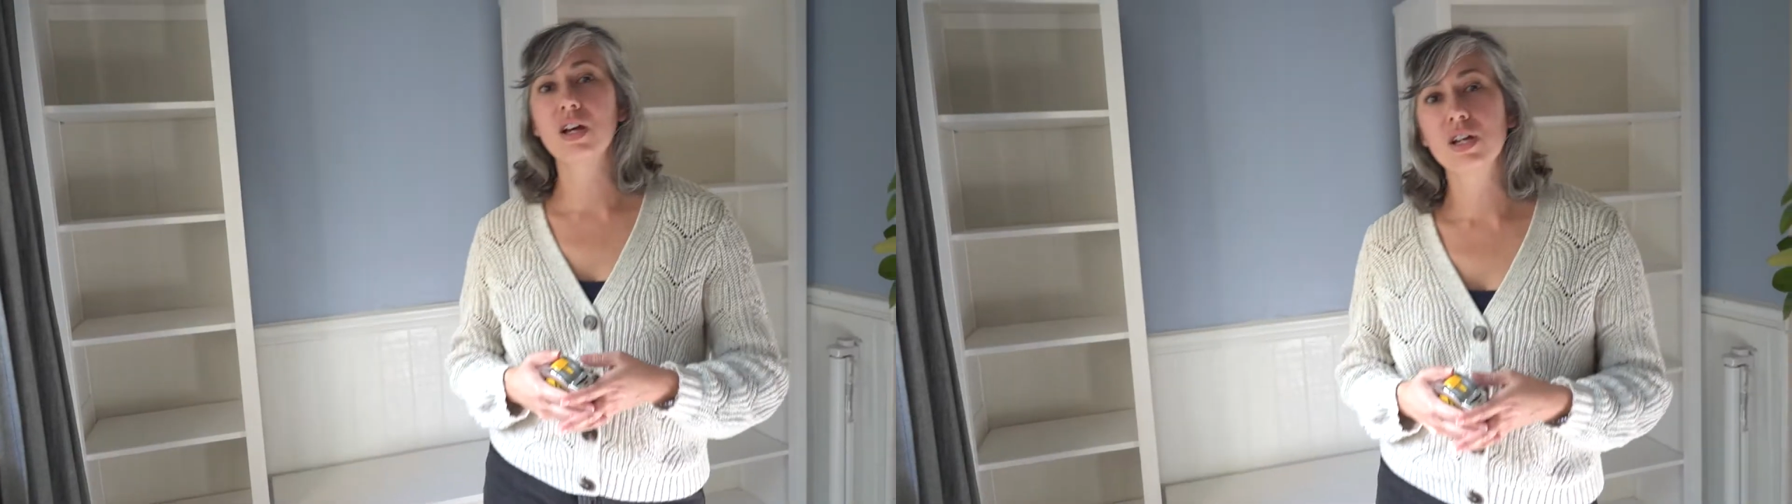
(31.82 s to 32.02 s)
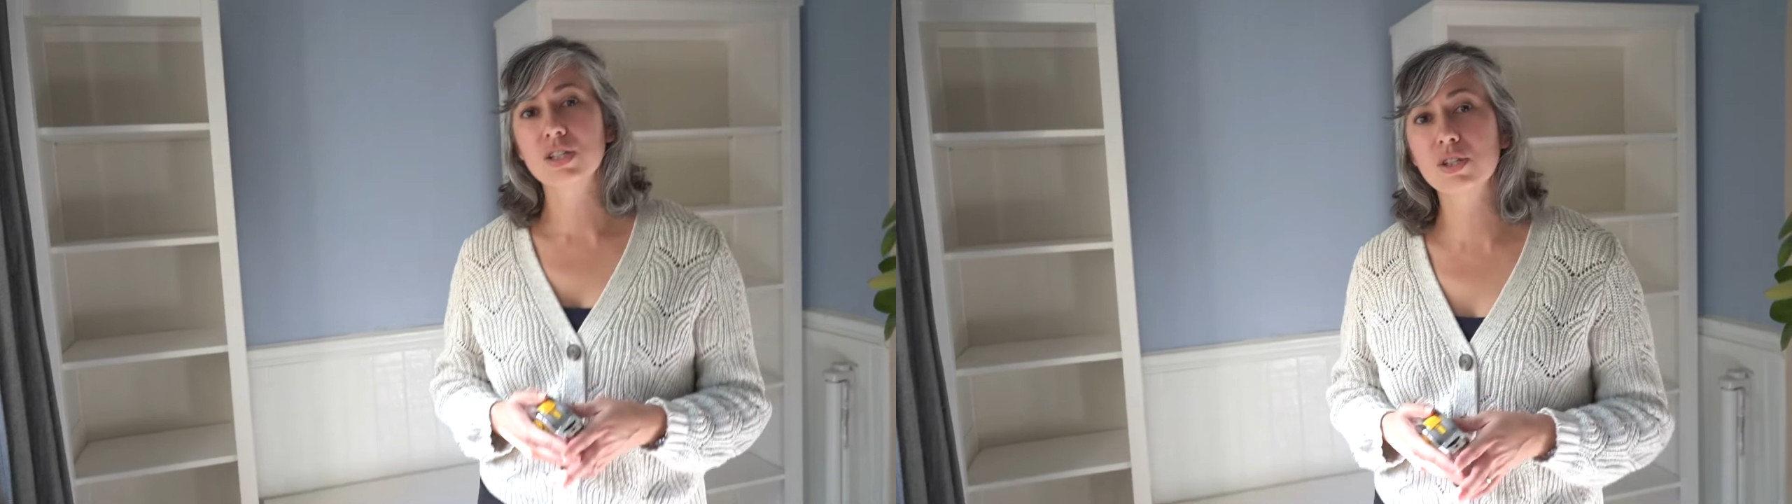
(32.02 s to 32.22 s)

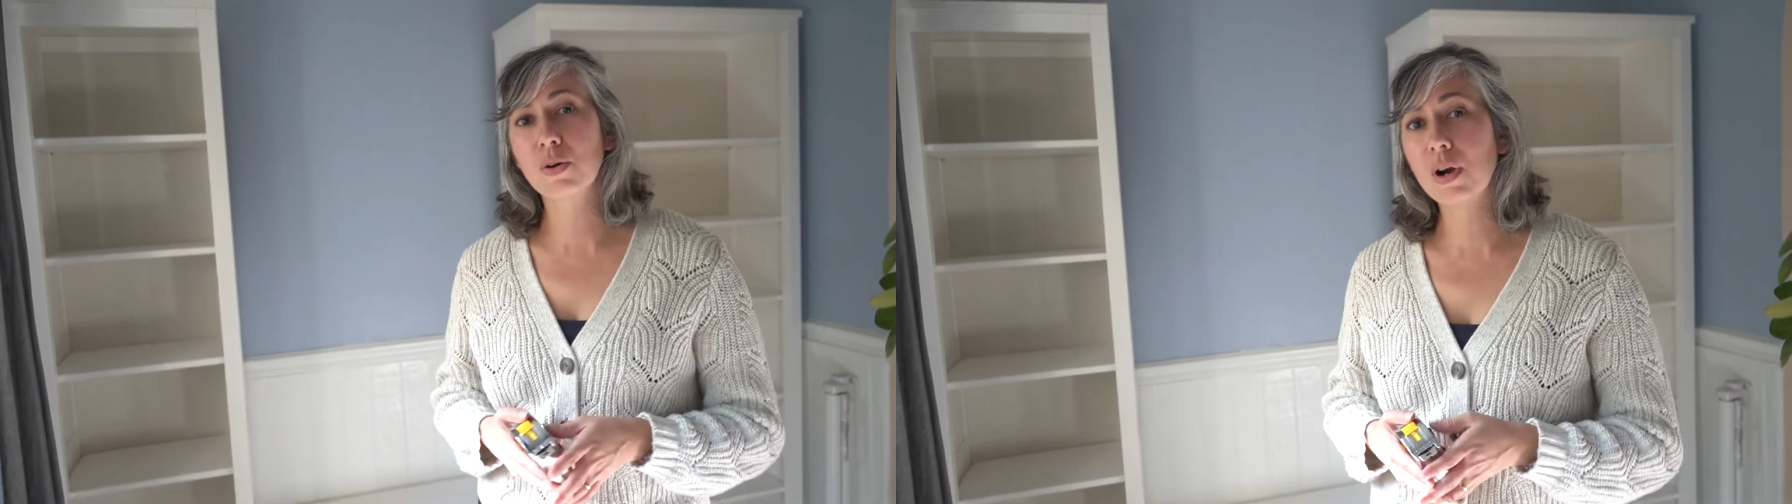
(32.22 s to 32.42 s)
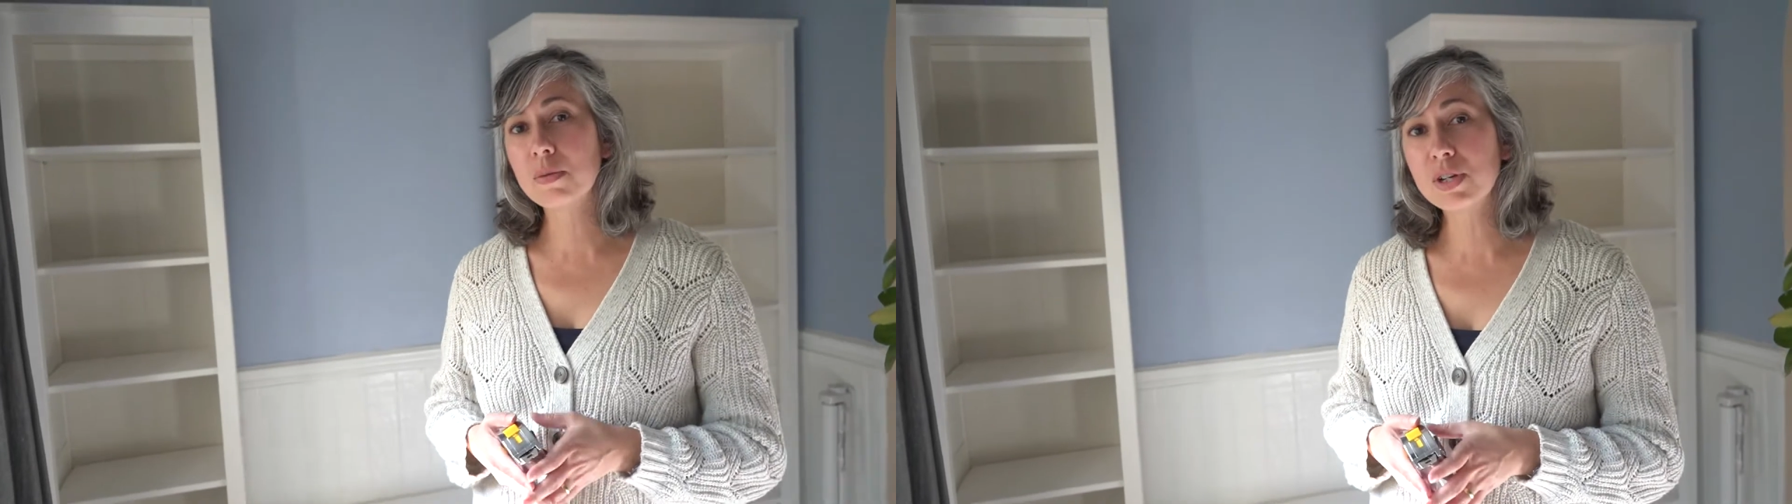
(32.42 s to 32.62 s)

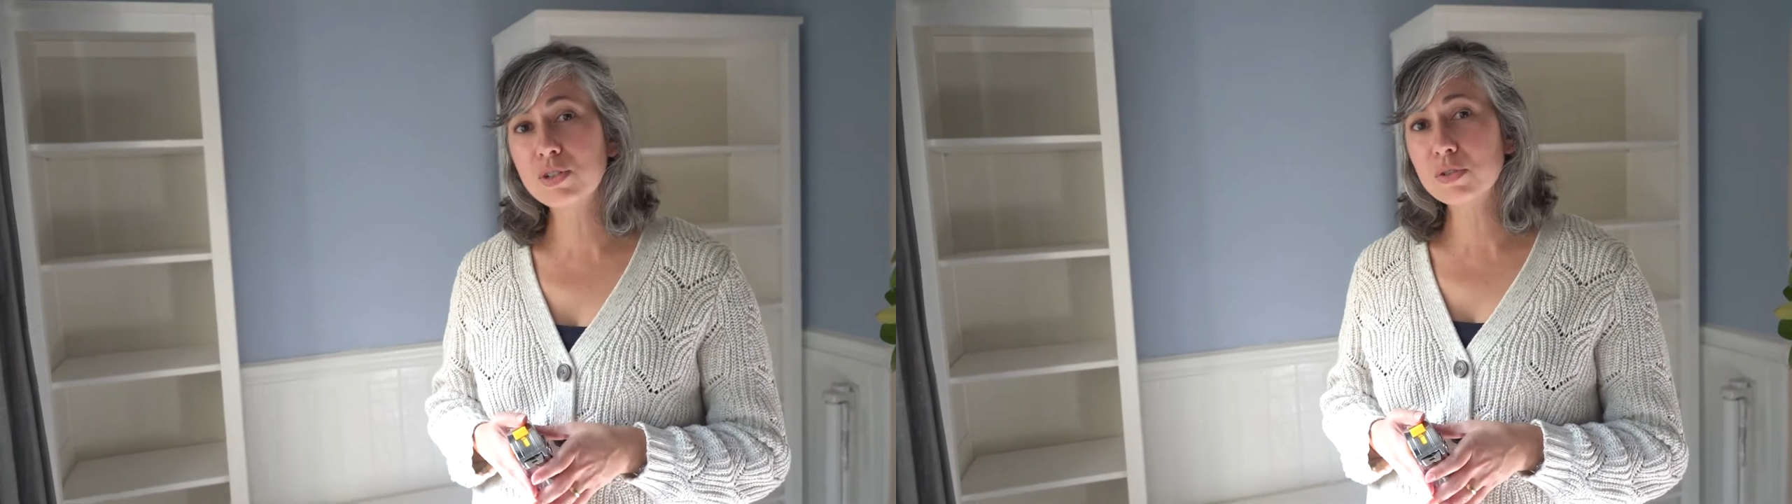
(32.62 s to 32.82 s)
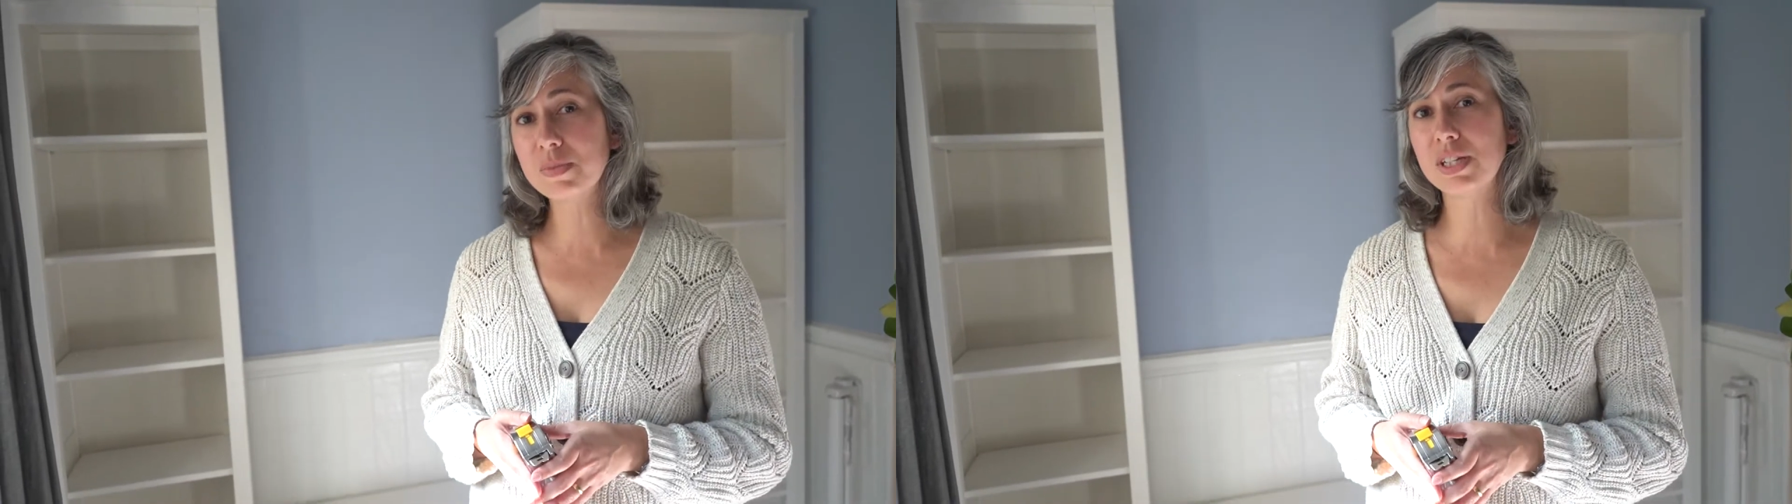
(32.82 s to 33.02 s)
So our
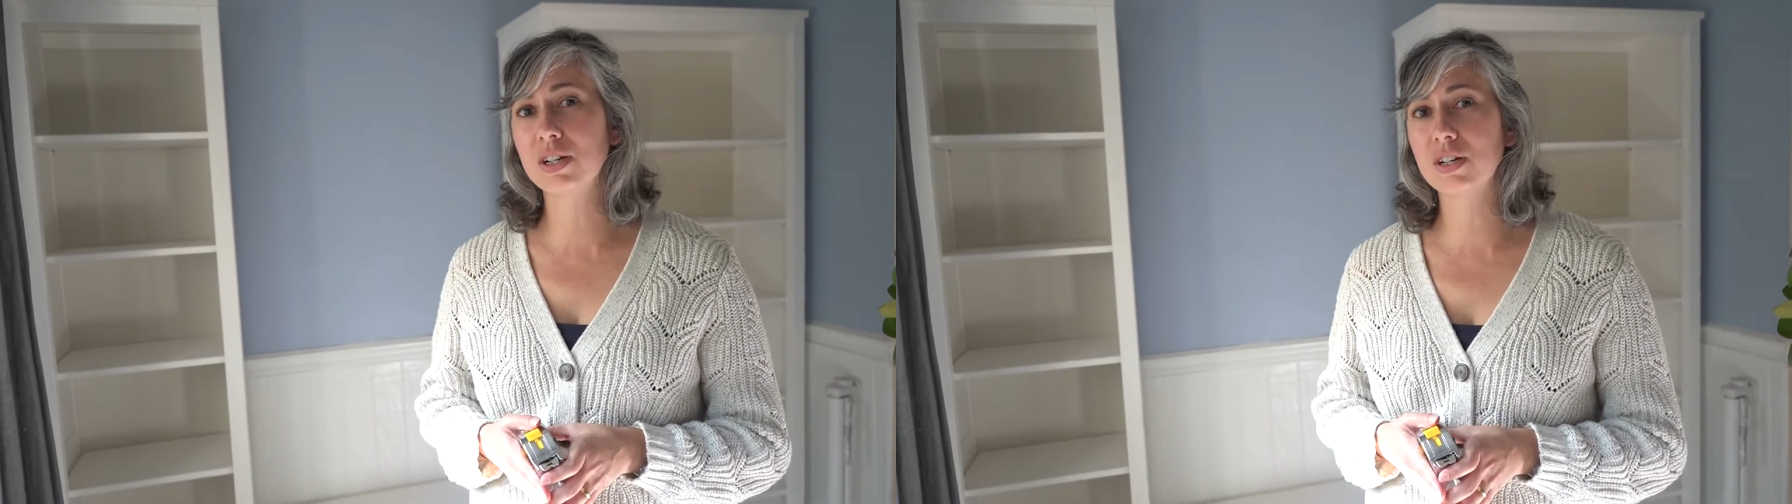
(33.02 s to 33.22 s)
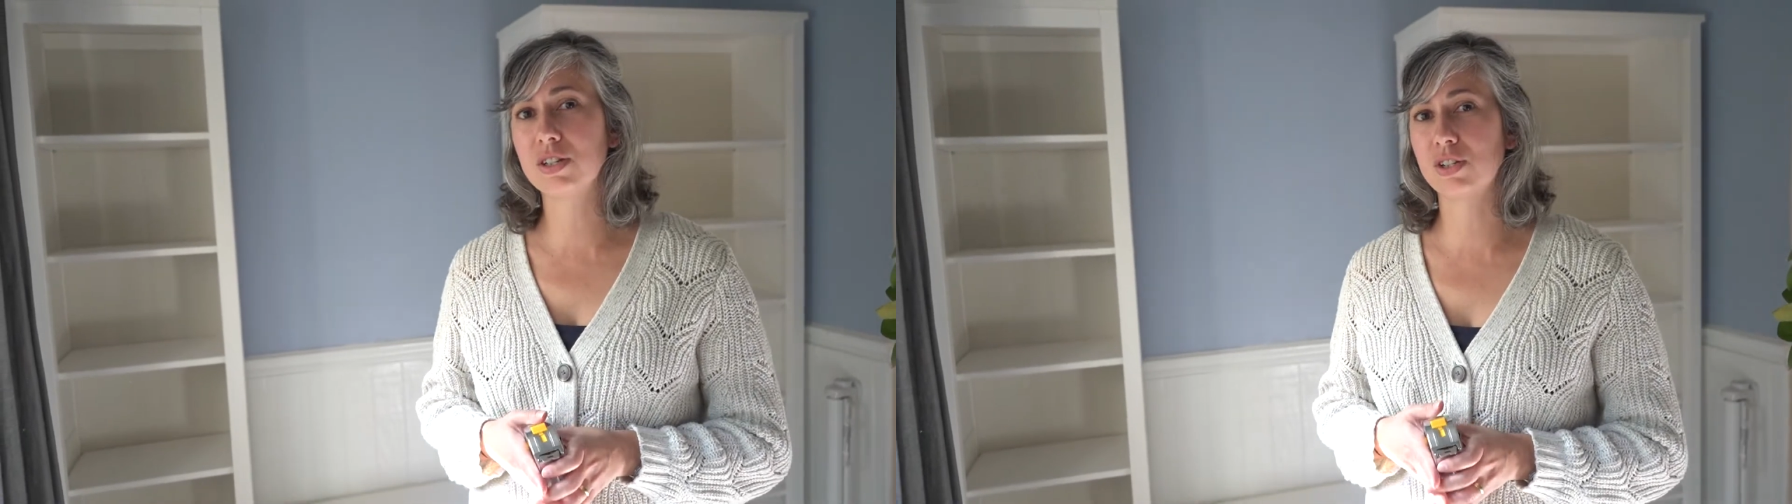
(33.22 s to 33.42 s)
mudroom
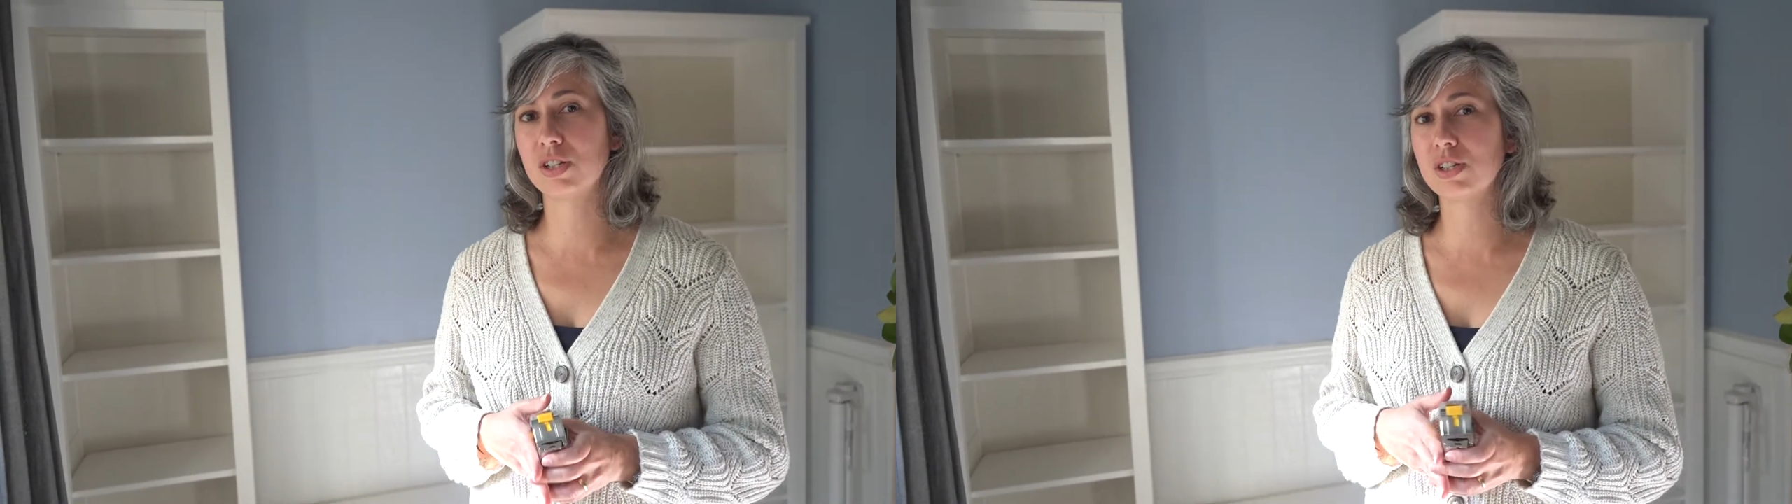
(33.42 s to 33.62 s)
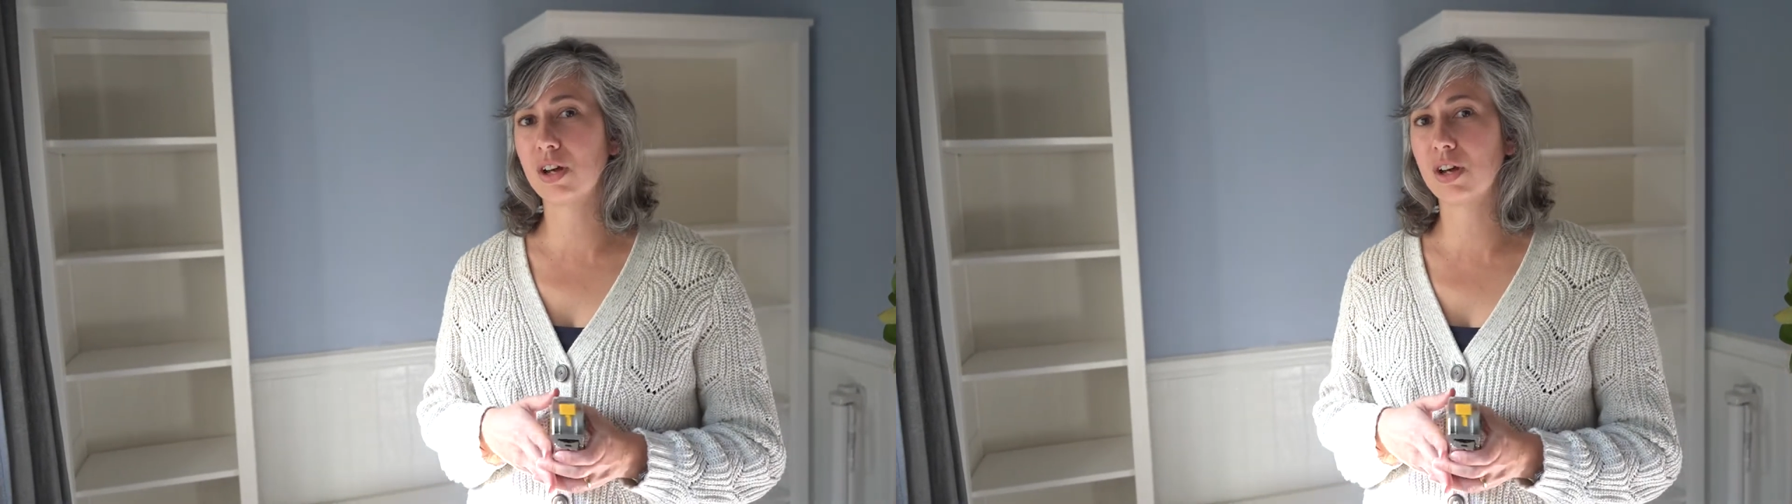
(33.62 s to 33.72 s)
here is just